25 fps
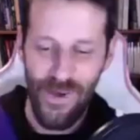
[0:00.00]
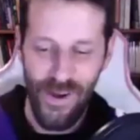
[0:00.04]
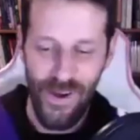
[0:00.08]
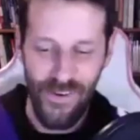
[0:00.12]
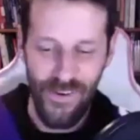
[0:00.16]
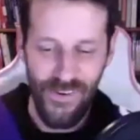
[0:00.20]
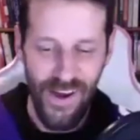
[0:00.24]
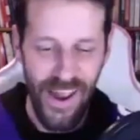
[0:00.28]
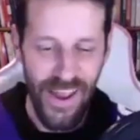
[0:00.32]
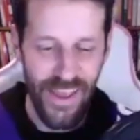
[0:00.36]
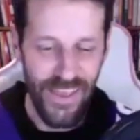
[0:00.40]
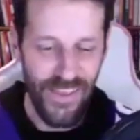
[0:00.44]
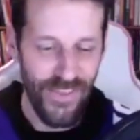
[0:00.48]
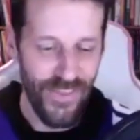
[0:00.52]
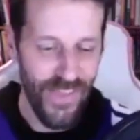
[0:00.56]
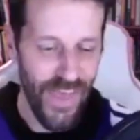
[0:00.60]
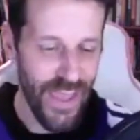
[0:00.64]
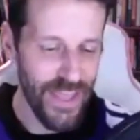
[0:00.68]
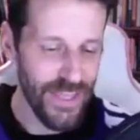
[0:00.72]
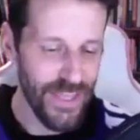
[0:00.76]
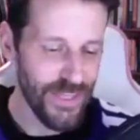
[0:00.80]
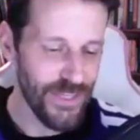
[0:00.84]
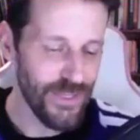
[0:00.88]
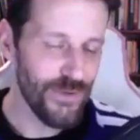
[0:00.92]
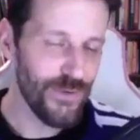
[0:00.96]
All right.
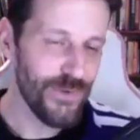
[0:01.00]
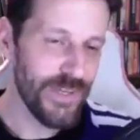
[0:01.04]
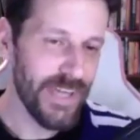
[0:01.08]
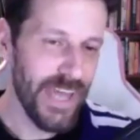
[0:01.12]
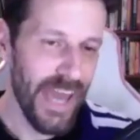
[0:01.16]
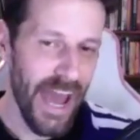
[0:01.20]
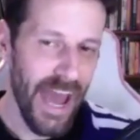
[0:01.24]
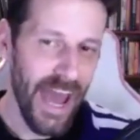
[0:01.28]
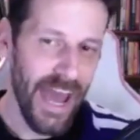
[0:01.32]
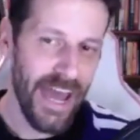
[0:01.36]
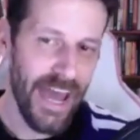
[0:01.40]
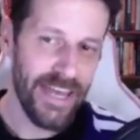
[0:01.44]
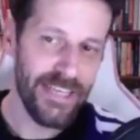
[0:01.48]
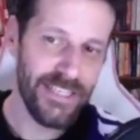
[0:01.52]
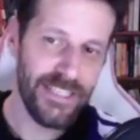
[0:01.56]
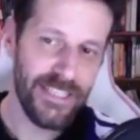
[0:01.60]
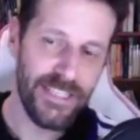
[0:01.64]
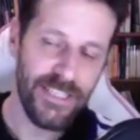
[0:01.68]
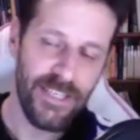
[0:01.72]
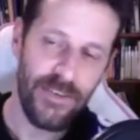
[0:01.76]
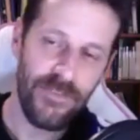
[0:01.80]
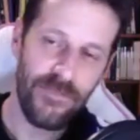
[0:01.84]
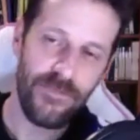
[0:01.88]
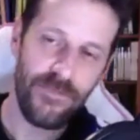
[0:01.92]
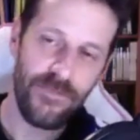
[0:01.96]
Thank you
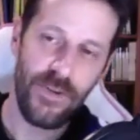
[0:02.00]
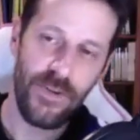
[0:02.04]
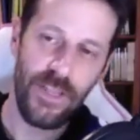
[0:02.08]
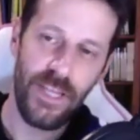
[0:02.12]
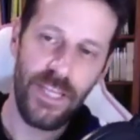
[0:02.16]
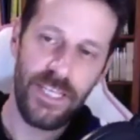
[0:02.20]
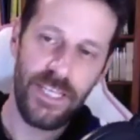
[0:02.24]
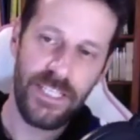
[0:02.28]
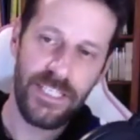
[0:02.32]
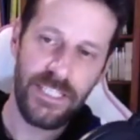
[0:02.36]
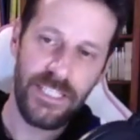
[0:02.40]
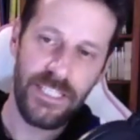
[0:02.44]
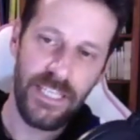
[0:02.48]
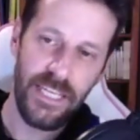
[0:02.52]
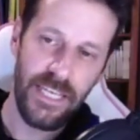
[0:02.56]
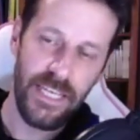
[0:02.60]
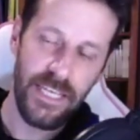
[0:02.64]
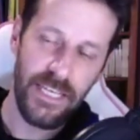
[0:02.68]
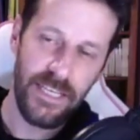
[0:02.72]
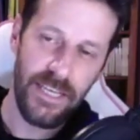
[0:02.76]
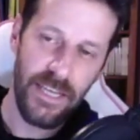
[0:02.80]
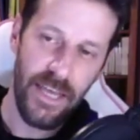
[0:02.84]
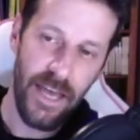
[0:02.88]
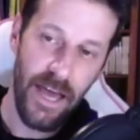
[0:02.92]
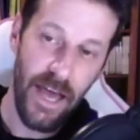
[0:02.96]
guys for
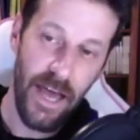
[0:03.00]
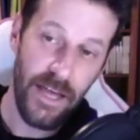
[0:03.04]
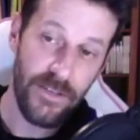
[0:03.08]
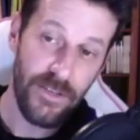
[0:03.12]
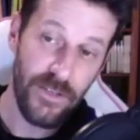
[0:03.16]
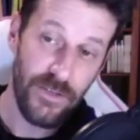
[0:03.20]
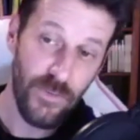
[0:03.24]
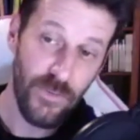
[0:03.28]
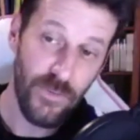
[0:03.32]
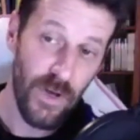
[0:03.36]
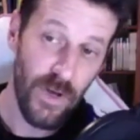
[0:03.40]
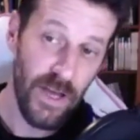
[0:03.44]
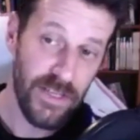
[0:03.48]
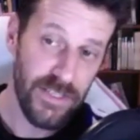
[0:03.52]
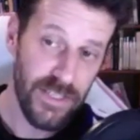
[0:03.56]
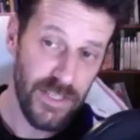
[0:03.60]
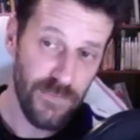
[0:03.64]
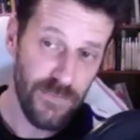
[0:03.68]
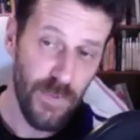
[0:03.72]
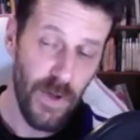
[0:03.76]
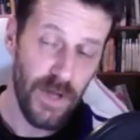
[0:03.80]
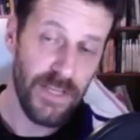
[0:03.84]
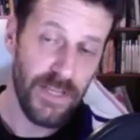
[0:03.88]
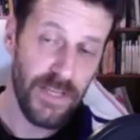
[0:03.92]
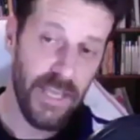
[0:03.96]
listening. I just realized this
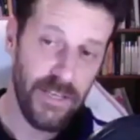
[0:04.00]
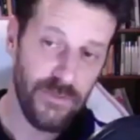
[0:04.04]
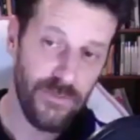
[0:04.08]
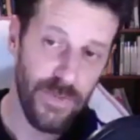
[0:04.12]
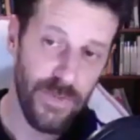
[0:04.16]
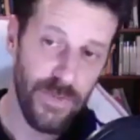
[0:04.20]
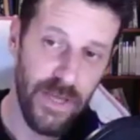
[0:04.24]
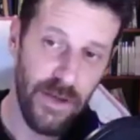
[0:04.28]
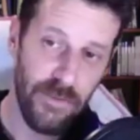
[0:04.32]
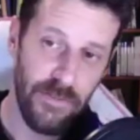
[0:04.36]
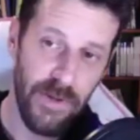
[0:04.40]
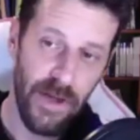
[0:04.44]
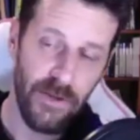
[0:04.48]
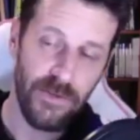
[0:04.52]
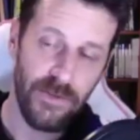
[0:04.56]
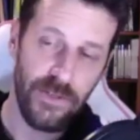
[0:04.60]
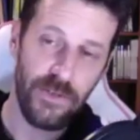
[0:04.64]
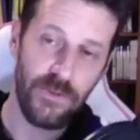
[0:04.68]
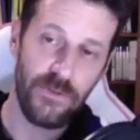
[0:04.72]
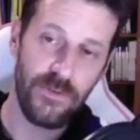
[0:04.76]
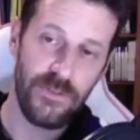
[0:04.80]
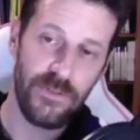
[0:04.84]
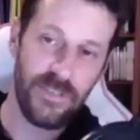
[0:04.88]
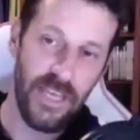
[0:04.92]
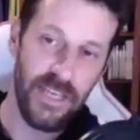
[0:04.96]
podcast will be coming out
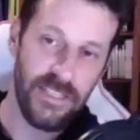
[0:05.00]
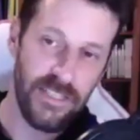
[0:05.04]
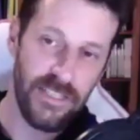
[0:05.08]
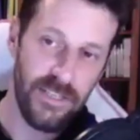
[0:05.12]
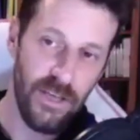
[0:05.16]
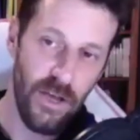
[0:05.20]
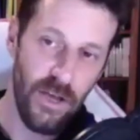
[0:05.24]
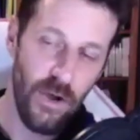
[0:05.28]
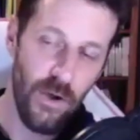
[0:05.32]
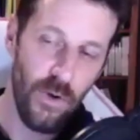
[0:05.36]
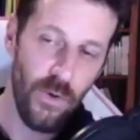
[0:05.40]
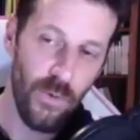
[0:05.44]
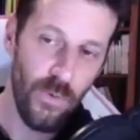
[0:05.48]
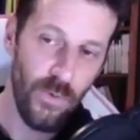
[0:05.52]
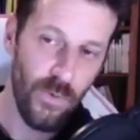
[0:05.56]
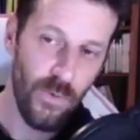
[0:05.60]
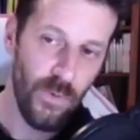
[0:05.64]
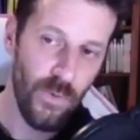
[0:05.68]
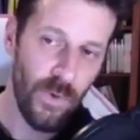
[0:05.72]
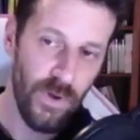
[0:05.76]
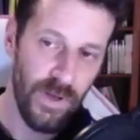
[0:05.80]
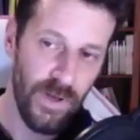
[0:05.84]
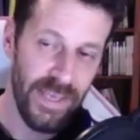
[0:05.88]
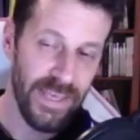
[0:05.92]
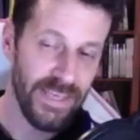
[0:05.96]
Tuesday.
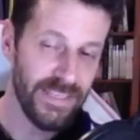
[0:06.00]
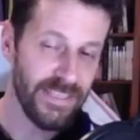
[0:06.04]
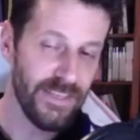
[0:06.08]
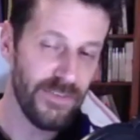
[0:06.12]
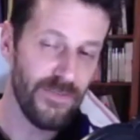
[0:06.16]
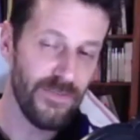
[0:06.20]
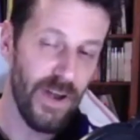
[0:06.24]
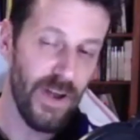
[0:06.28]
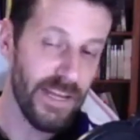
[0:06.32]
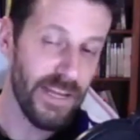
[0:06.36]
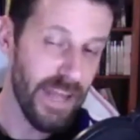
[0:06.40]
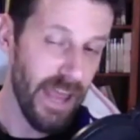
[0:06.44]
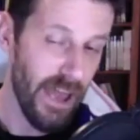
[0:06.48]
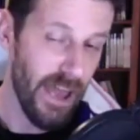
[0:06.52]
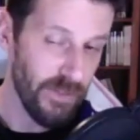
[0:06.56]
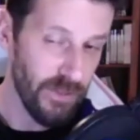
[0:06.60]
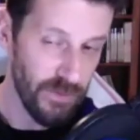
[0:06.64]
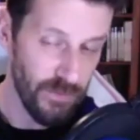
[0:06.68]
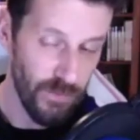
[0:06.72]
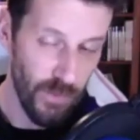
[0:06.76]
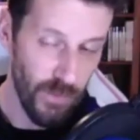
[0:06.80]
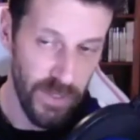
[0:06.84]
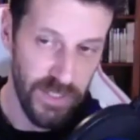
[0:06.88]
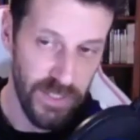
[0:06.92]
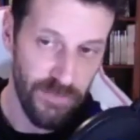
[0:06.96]
So, as of right now,
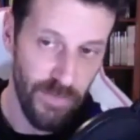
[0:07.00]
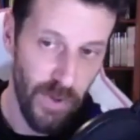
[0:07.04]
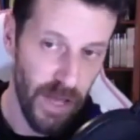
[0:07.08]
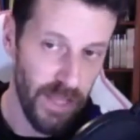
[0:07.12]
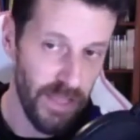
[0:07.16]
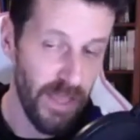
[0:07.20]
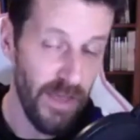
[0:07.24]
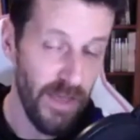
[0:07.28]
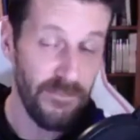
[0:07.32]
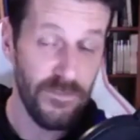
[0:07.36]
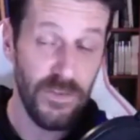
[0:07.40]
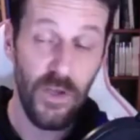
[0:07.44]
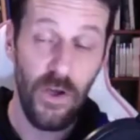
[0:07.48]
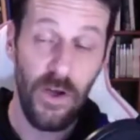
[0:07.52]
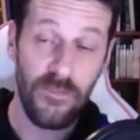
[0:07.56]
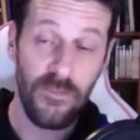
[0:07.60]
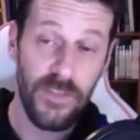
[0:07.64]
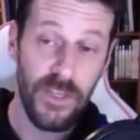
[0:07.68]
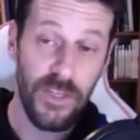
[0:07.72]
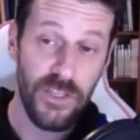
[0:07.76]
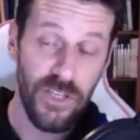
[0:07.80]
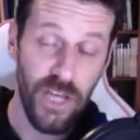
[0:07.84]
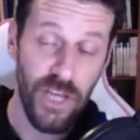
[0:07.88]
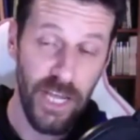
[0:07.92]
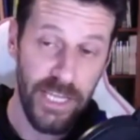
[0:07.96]
there's one spot left. You'll have
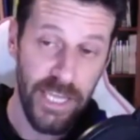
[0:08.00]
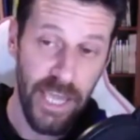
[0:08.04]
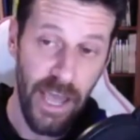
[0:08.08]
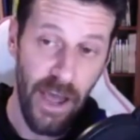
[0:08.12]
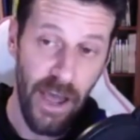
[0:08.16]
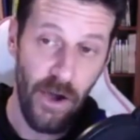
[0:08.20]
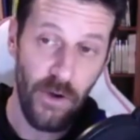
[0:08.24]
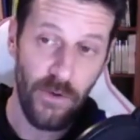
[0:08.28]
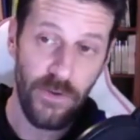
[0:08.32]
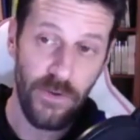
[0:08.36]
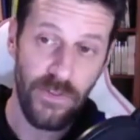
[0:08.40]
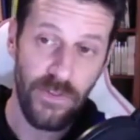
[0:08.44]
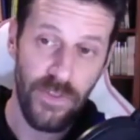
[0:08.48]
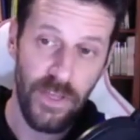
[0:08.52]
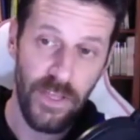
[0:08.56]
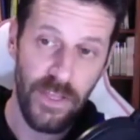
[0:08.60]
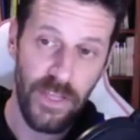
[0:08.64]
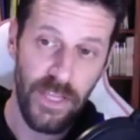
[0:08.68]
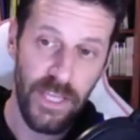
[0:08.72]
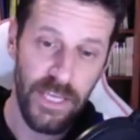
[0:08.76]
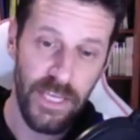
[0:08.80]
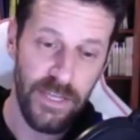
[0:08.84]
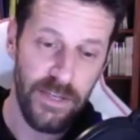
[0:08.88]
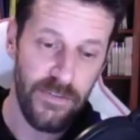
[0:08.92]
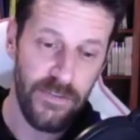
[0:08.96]
to check out the
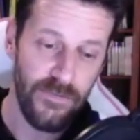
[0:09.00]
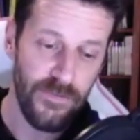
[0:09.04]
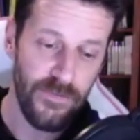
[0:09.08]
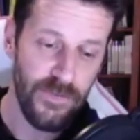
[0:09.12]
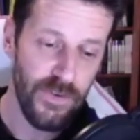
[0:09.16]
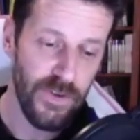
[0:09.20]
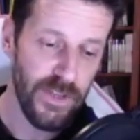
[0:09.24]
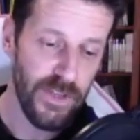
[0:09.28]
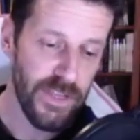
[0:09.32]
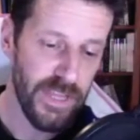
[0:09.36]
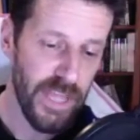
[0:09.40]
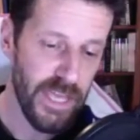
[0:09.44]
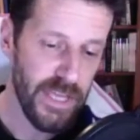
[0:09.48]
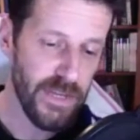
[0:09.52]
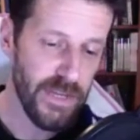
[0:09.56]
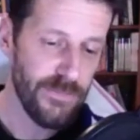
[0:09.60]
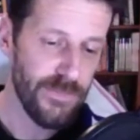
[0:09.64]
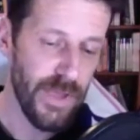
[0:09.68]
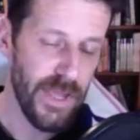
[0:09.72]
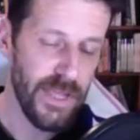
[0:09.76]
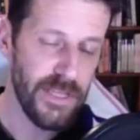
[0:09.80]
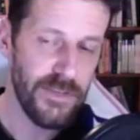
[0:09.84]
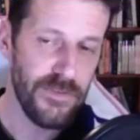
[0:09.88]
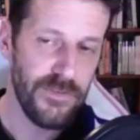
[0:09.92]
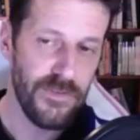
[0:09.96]
link for the landing
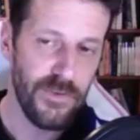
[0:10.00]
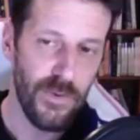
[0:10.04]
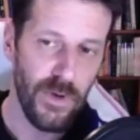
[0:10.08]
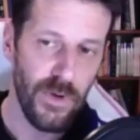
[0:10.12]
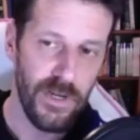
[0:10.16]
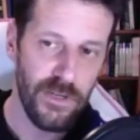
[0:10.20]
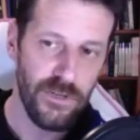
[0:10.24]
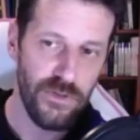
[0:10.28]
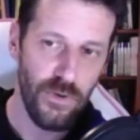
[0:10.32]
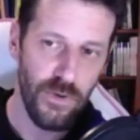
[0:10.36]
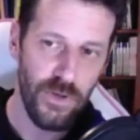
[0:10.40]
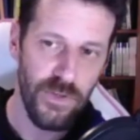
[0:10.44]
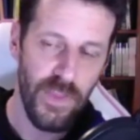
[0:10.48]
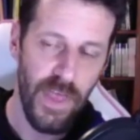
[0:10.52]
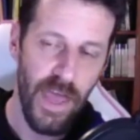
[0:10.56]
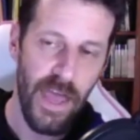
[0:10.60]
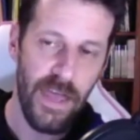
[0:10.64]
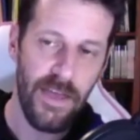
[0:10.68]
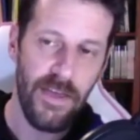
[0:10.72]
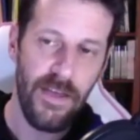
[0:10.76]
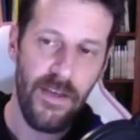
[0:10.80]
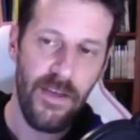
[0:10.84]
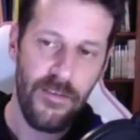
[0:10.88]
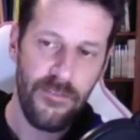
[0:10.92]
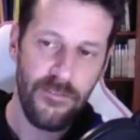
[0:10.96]
page if you want to join
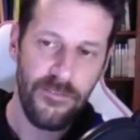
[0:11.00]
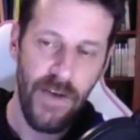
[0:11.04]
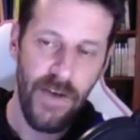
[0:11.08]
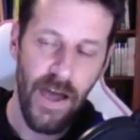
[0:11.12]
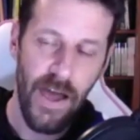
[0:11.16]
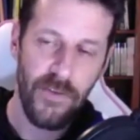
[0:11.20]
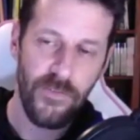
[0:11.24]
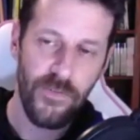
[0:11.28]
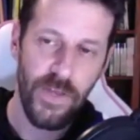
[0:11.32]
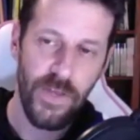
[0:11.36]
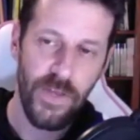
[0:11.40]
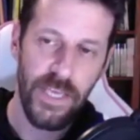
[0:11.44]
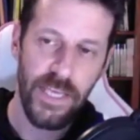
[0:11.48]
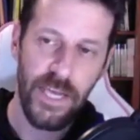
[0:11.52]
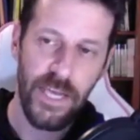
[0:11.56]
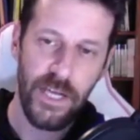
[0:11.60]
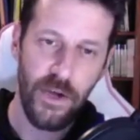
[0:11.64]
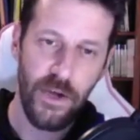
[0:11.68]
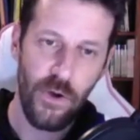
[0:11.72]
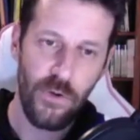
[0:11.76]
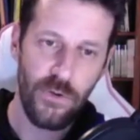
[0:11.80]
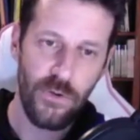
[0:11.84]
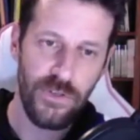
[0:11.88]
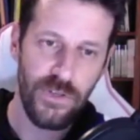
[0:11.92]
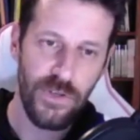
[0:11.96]
that five week
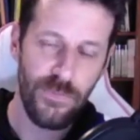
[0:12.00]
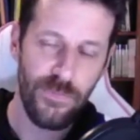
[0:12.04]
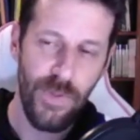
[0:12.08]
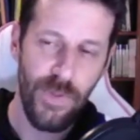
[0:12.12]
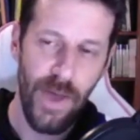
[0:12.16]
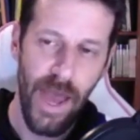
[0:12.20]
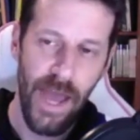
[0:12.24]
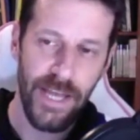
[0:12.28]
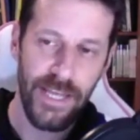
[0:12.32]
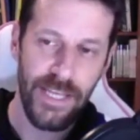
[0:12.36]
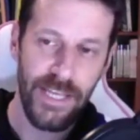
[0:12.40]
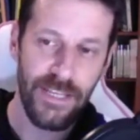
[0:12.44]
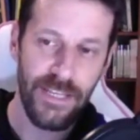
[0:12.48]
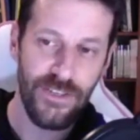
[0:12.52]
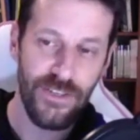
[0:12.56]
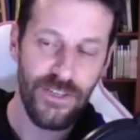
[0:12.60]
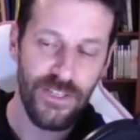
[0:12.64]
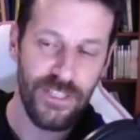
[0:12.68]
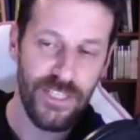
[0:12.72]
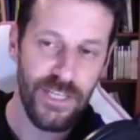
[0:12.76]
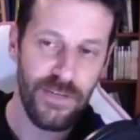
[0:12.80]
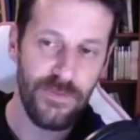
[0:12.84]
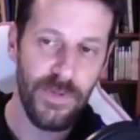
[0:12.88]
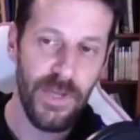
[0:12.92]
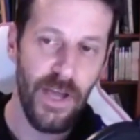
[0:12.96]
coaching package.
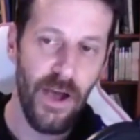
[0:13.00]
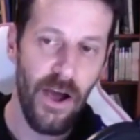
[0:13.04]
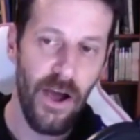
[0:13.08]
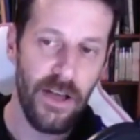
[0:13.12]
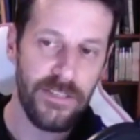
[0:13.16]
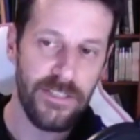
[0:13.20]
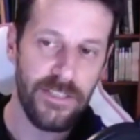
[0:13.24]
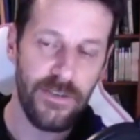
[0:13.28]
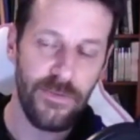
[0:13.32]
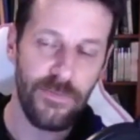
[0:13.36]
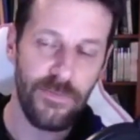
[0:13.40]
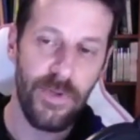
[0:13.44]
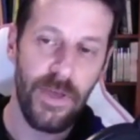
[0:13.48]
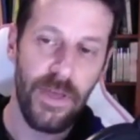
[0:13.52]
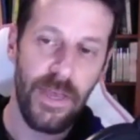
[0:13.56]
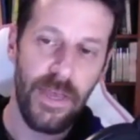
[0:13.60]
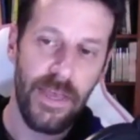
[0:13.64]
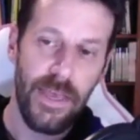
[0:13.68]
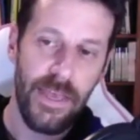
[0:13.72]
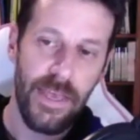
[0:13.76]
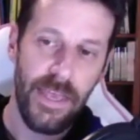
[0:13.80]
It's going to be awesome.